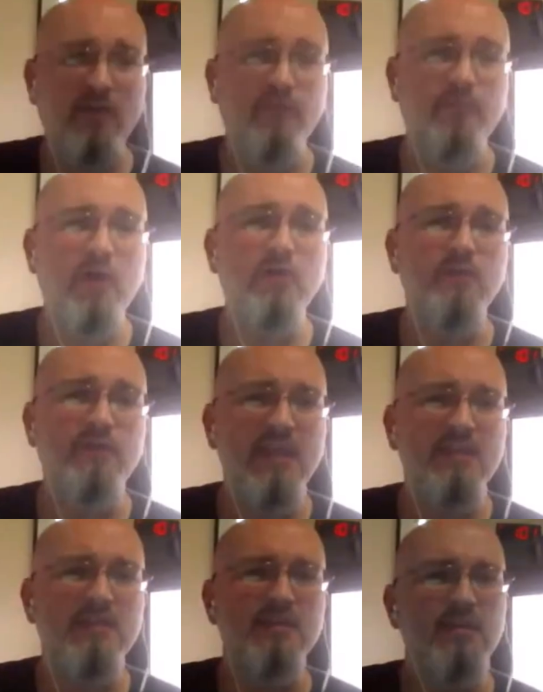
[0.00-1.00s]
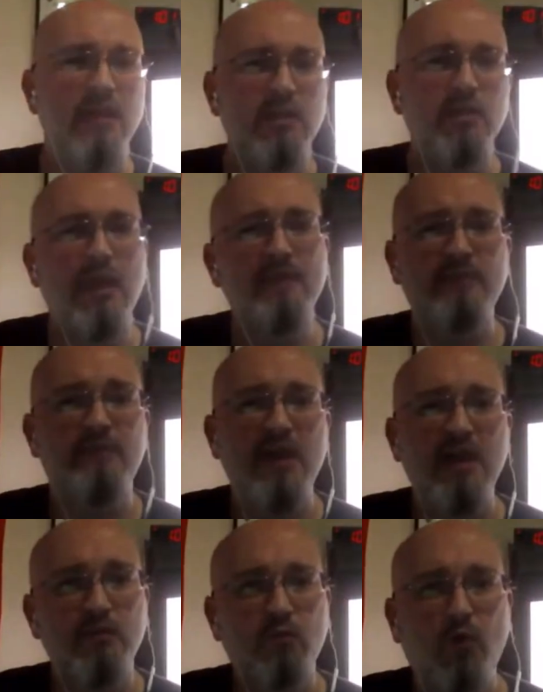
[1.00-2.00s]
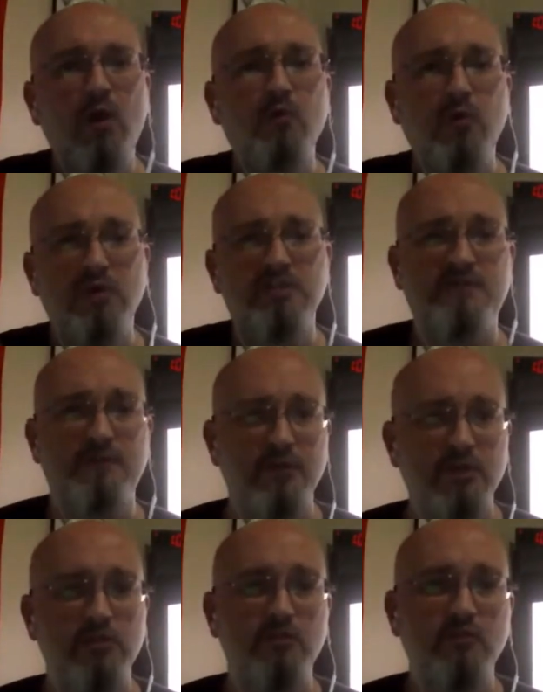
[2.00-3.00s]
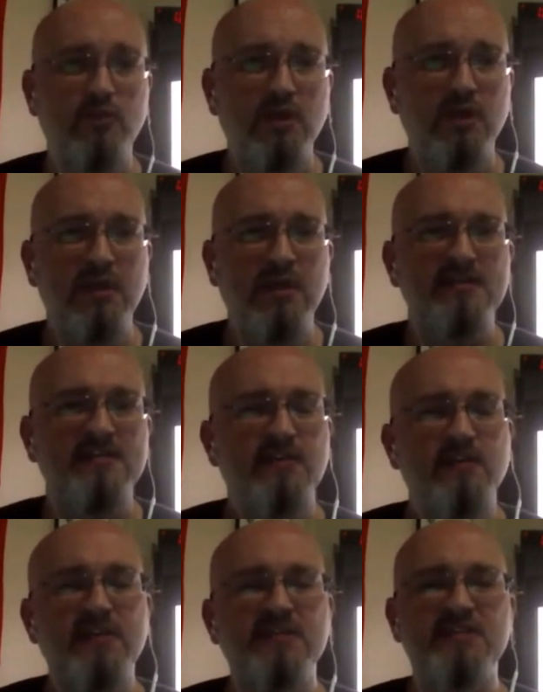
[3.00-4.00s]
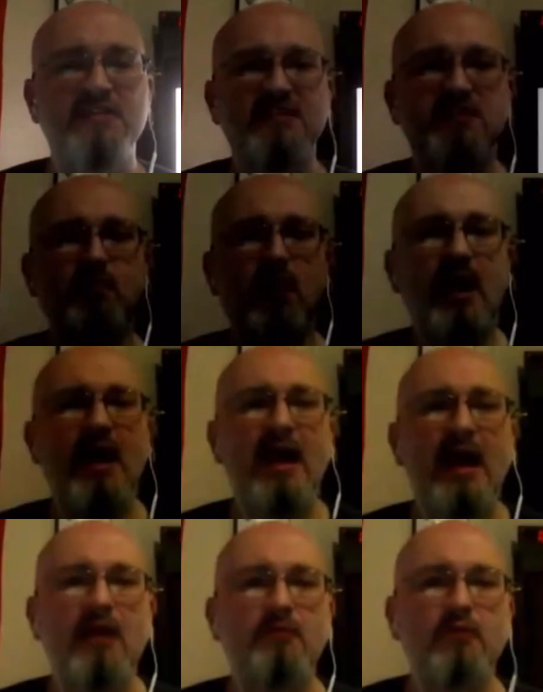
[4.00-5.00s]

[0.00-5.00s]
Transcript: motivated and you have to find what works for you so this this why I,